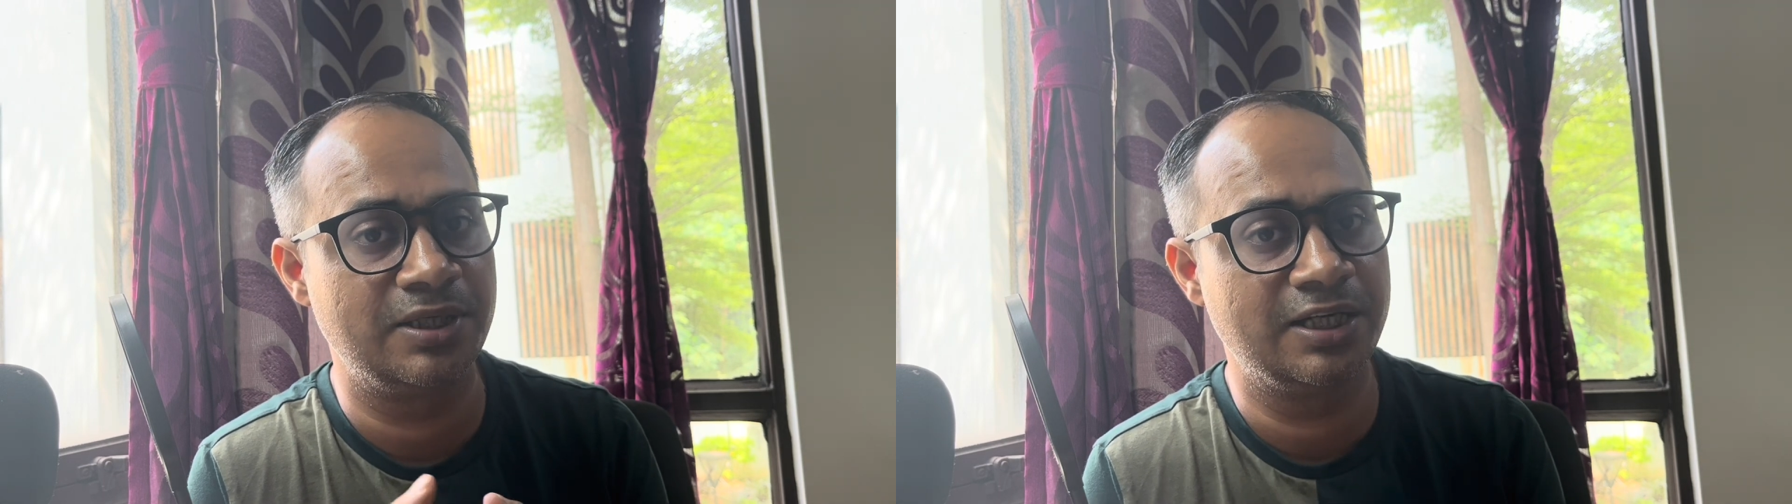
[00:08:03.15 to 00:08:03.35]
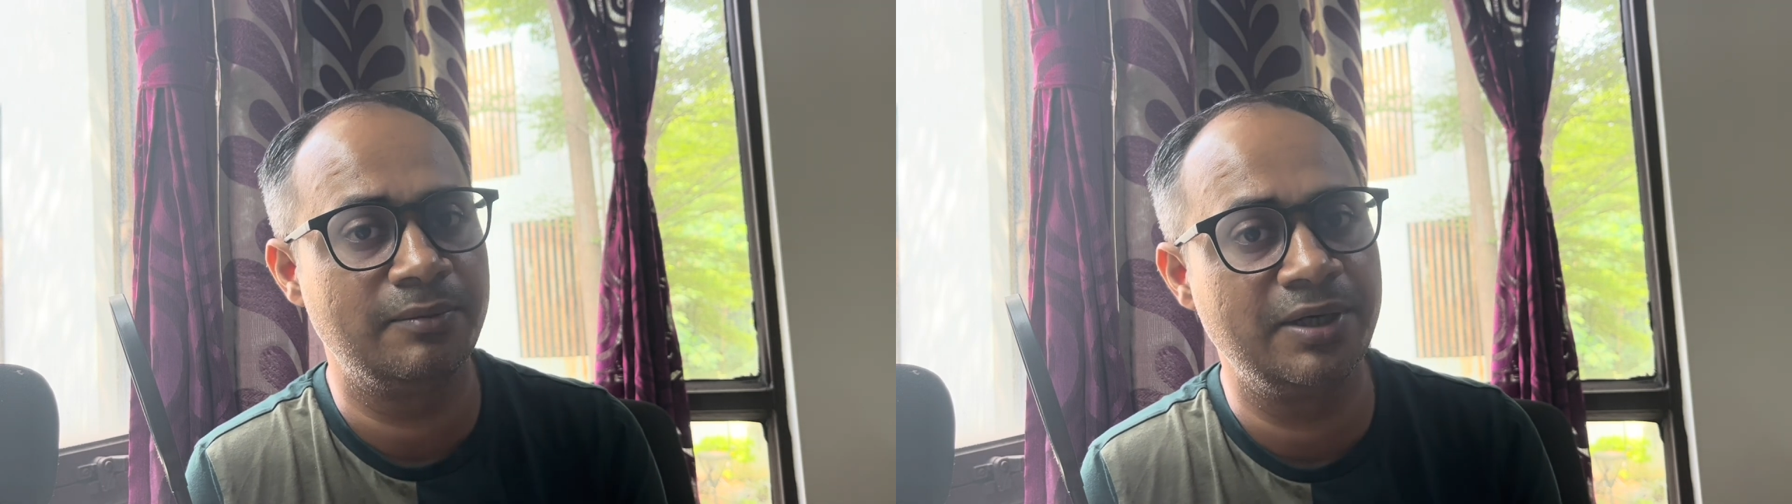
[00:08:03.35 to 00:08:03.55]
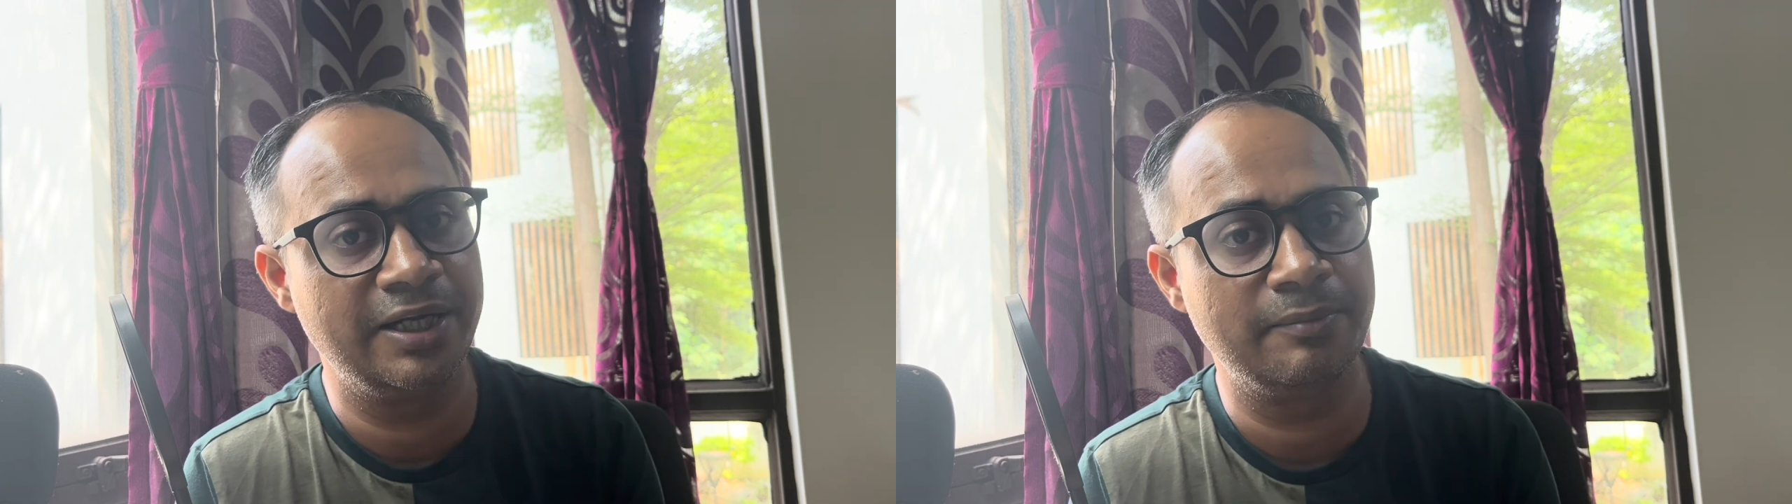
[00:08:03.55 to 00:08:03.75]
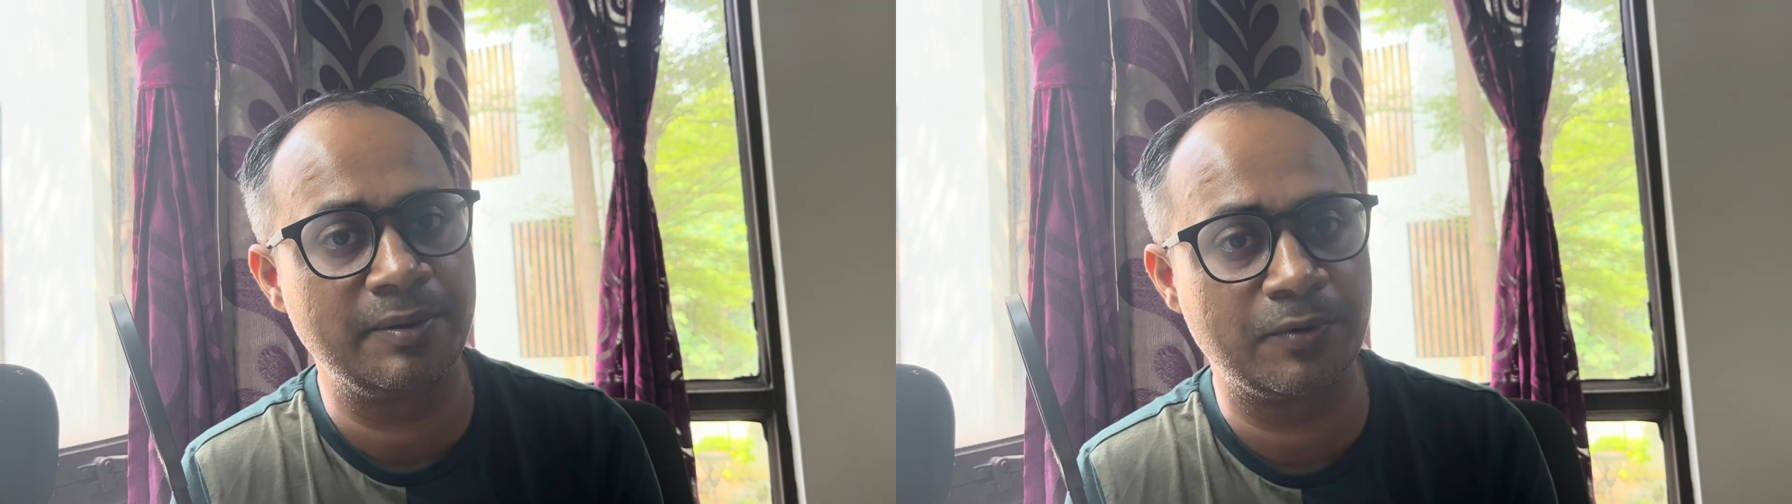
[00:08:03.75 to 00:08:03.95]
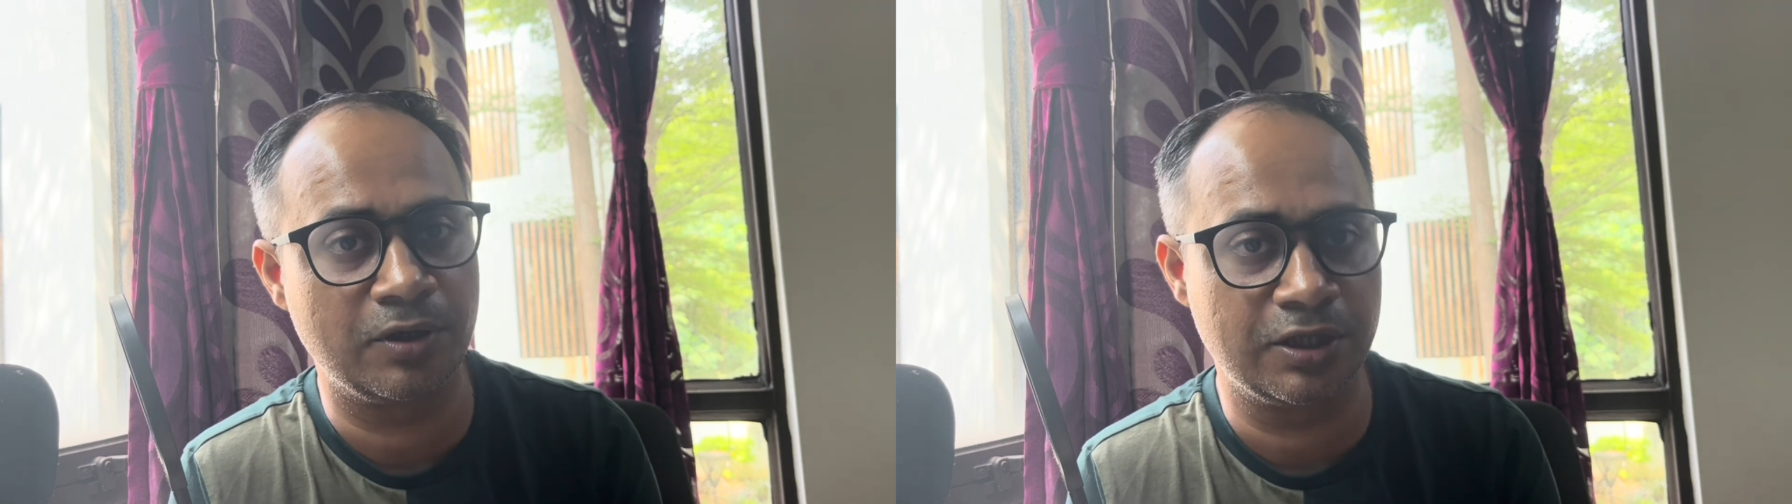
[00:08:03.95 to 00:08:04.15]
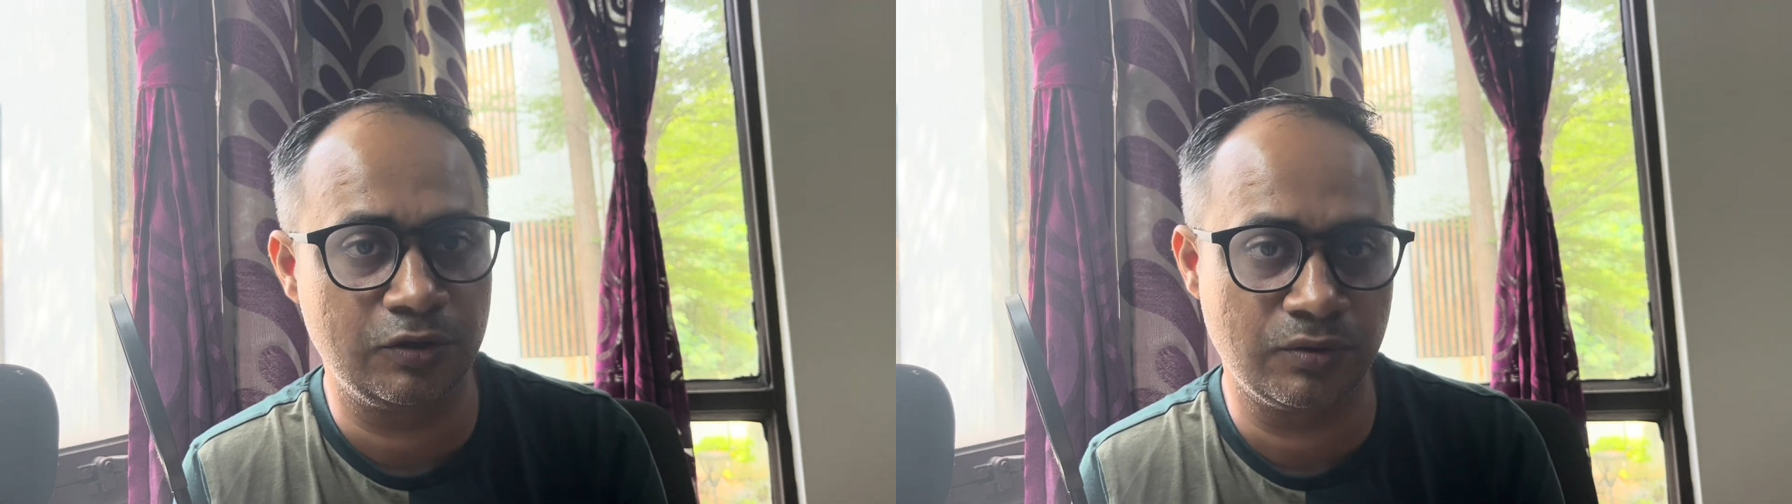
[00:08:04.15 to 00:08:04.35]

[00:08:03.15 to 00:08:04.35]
recommending my product to